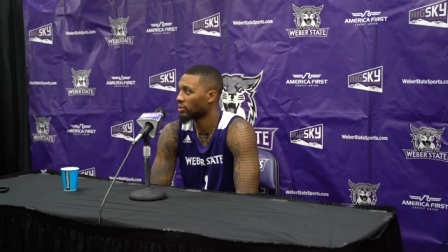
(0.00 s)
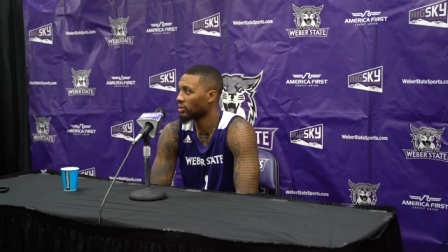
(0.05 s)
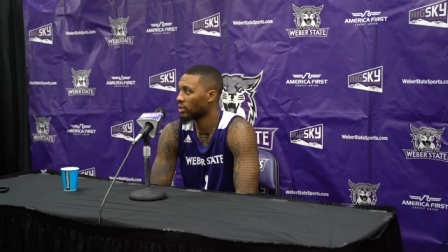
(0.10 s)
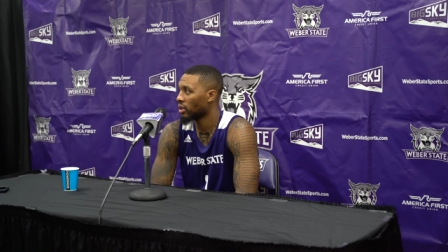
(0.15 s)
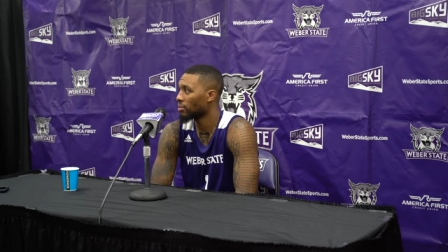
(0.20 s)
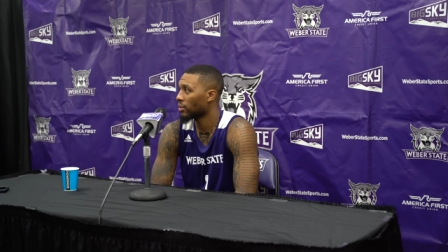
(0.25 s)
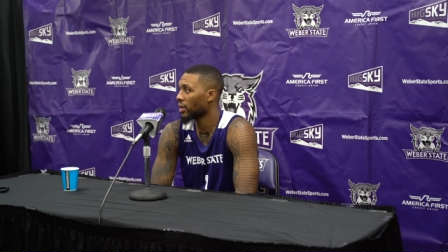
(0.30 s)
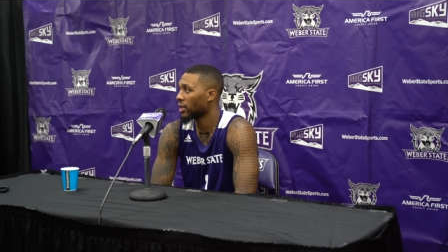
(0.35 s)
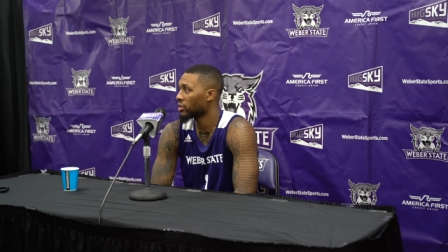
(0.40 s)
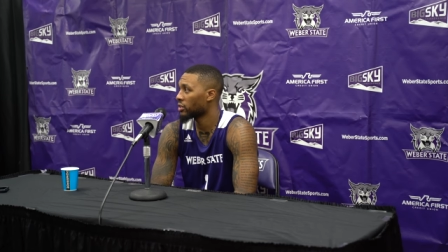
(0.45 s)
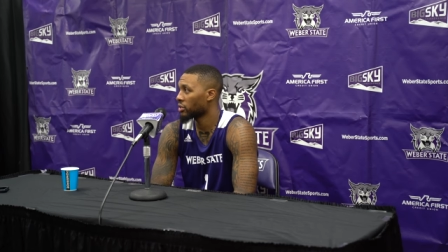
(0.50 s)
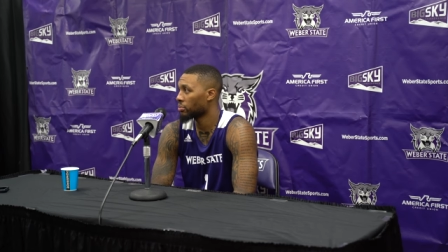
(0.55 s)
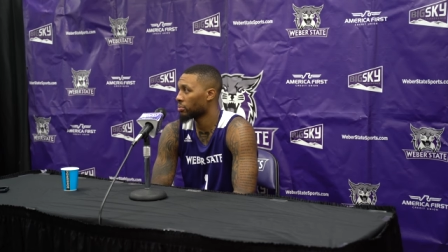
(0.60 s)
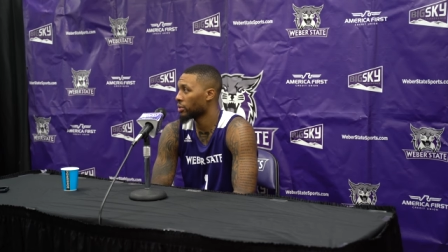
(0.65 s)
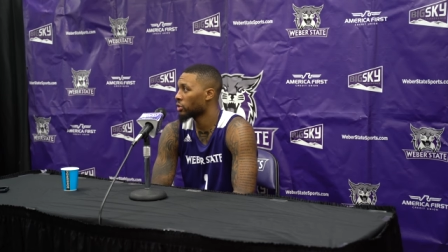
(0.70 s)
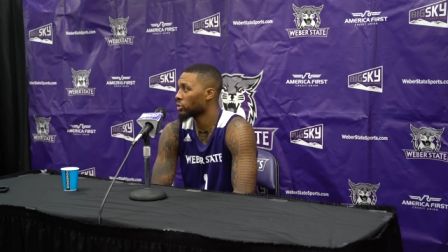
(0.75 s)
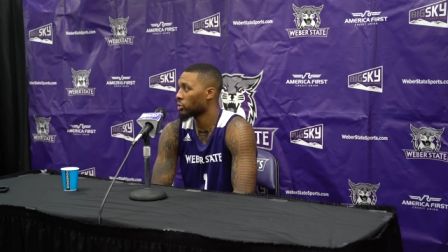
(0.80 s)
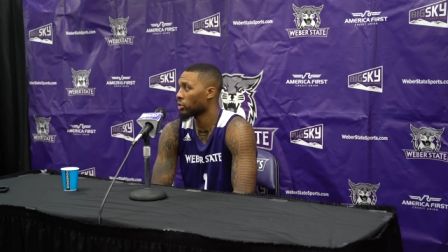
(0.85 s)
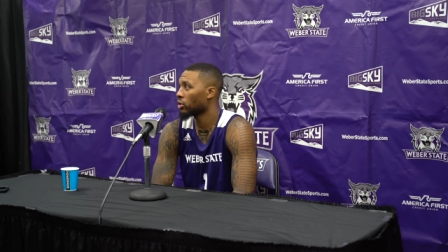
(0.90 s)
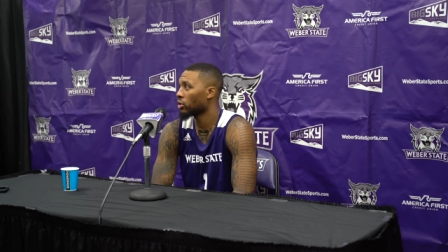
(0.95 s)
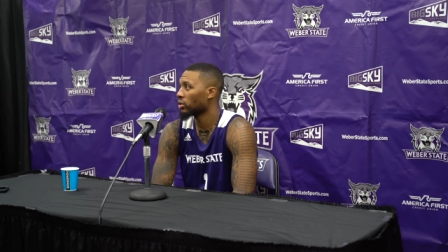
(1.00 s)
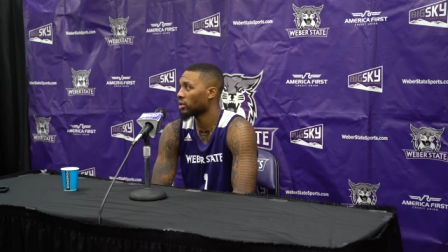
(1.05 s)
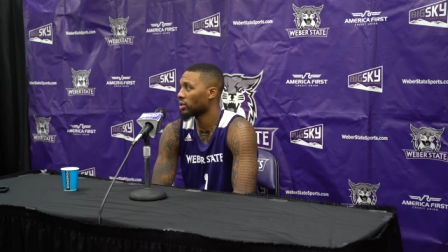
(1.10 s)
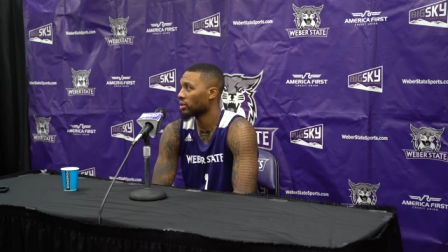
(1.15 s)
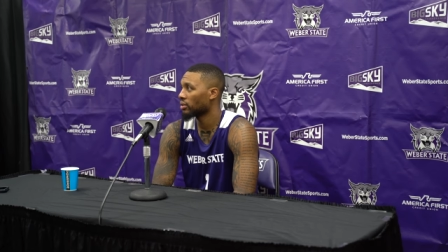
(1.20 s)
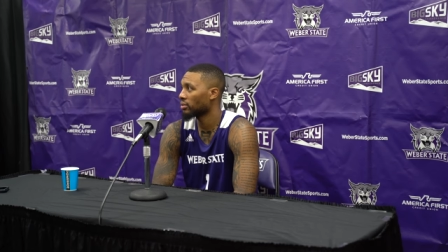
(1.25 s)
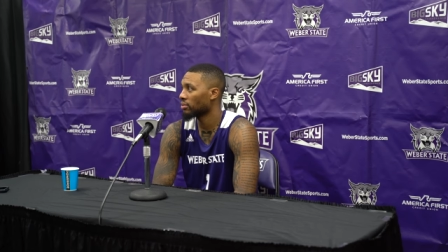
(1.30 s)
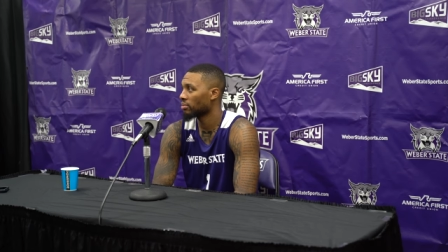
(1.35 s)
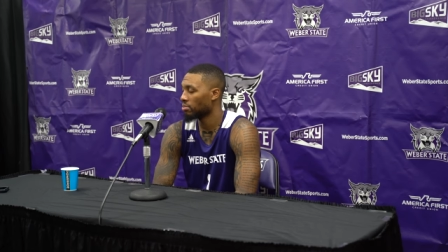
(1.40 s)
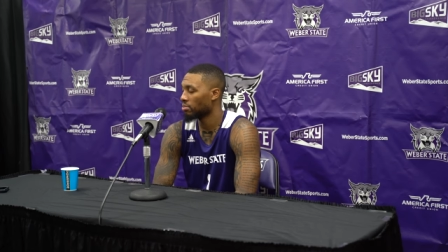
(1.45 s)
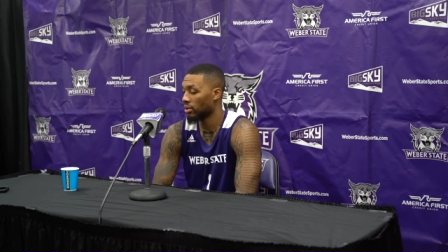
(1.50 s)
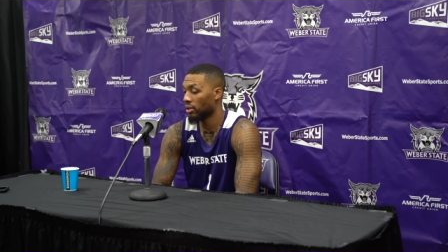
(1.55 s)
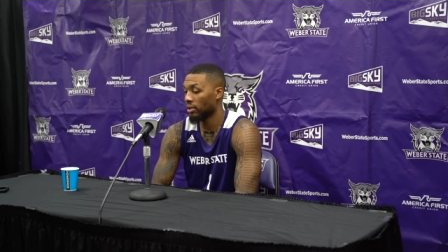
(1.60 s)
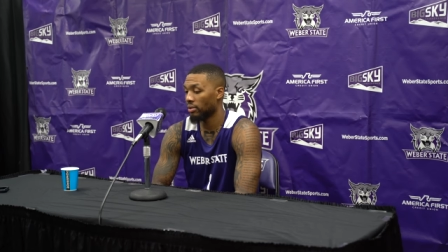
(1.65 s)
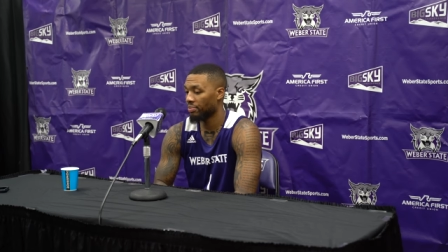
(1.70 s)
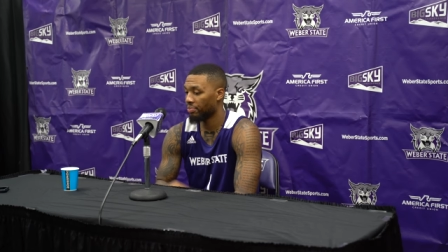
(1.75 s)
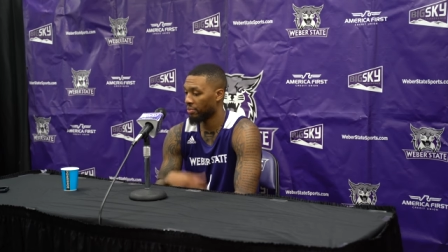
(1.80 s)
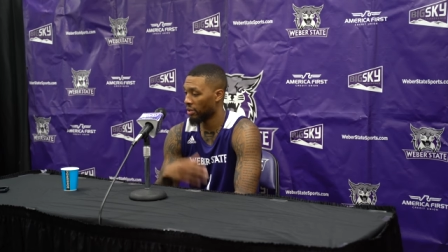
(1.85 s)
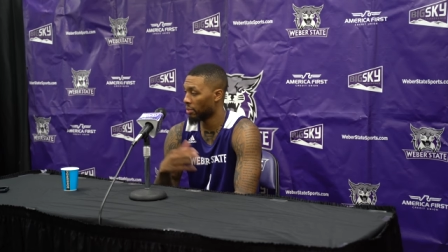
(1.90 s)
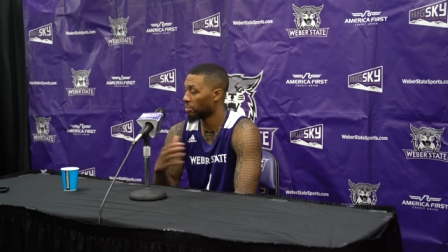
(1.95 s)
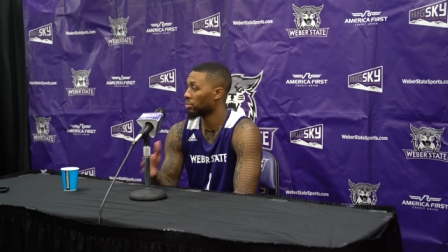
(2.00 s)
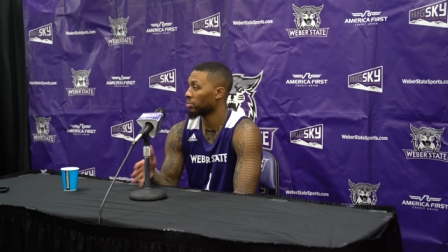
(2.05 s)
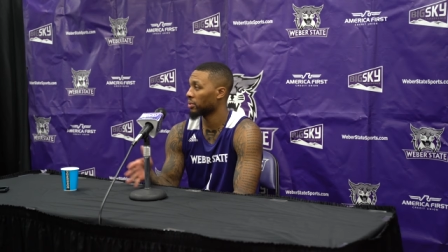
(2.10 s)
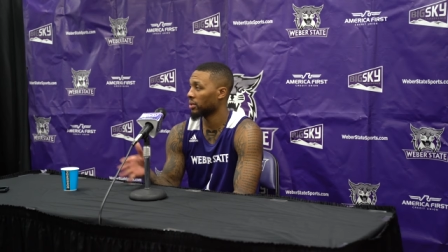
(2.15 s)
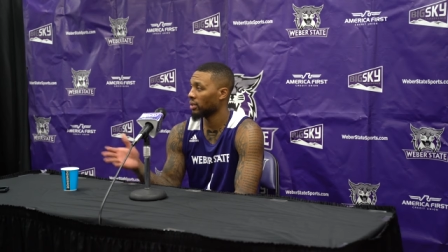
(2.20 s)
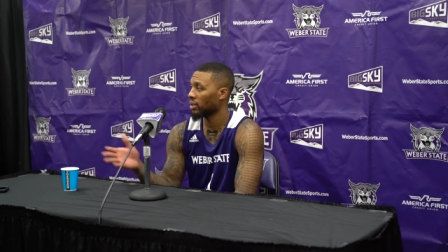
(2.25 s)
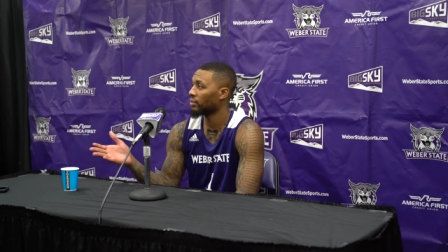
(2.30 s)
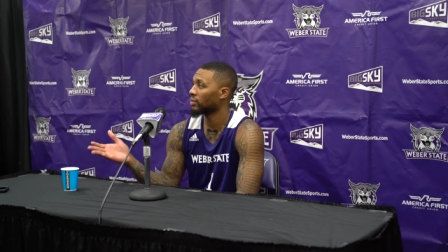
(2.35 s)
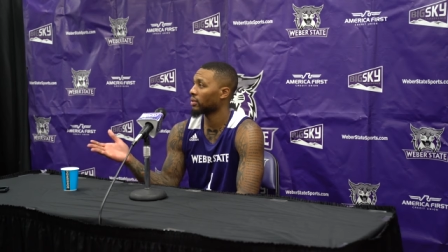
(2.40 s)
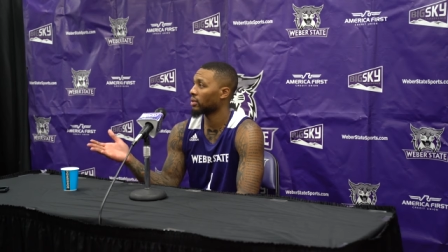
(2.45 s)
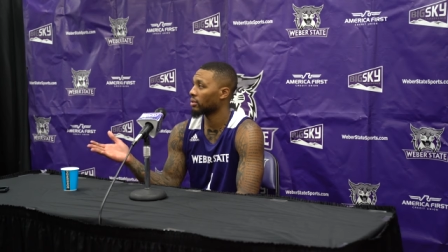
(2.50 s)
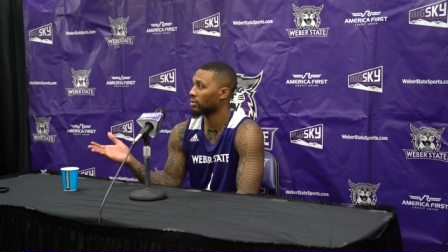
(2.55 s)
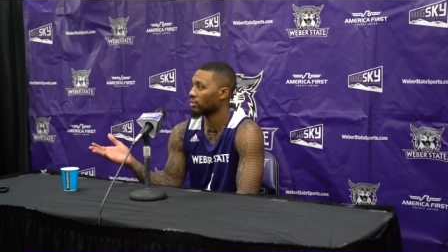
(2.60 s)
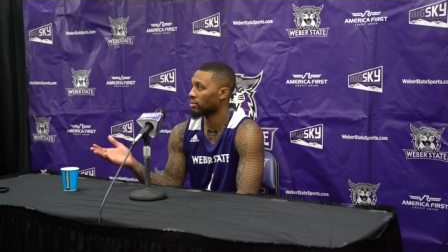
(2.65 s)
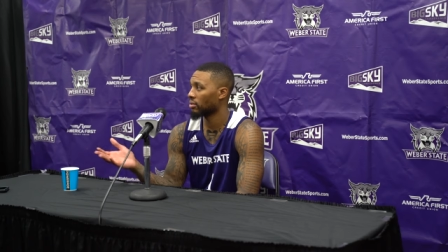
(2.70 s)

They might just be trolling, but people believe it.